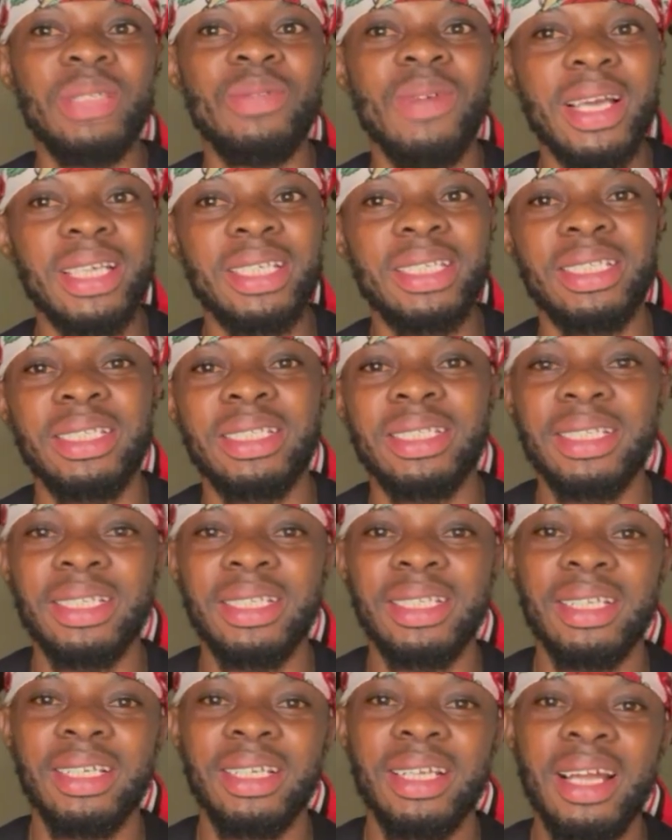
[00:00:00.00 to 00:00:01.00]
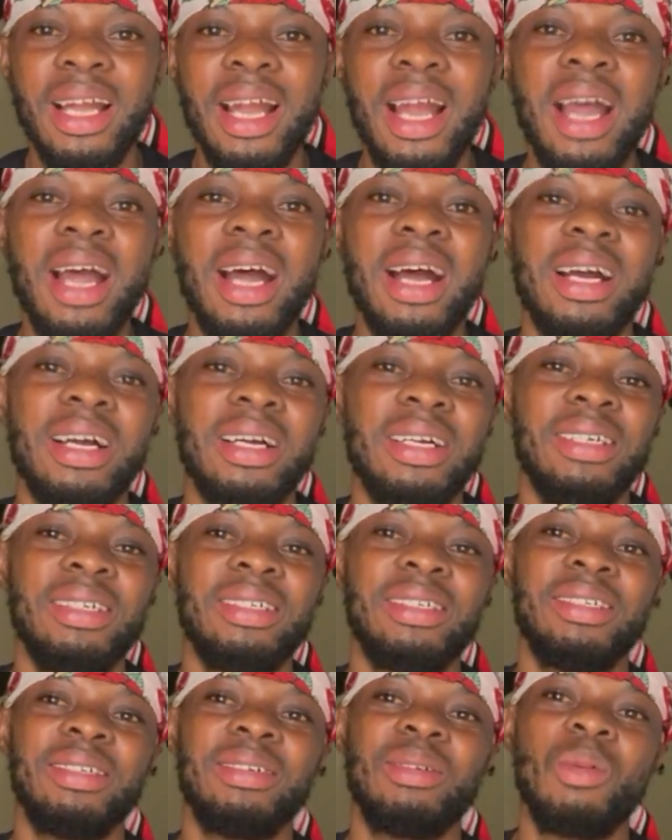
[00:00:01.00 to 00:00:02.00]
wedding.
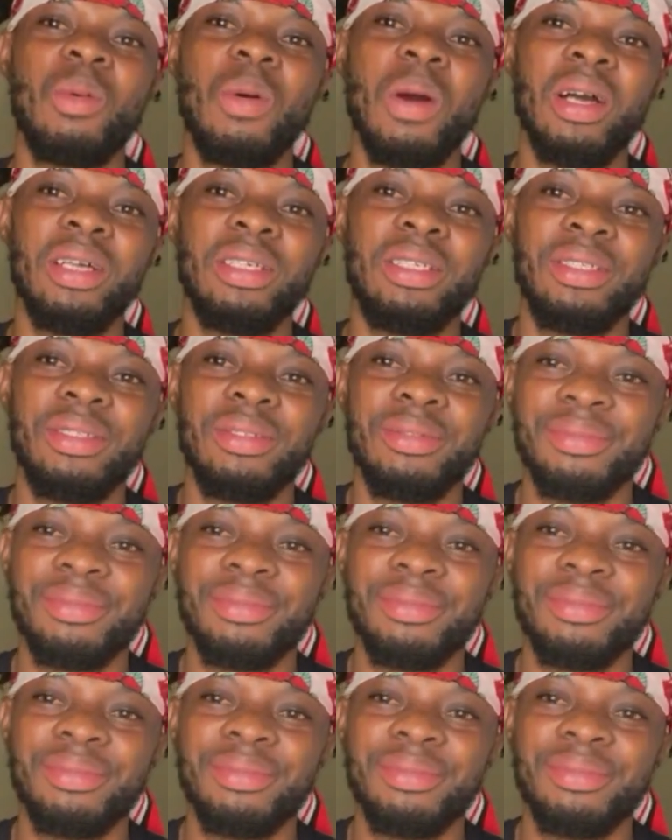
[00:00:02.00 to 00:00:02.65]
God.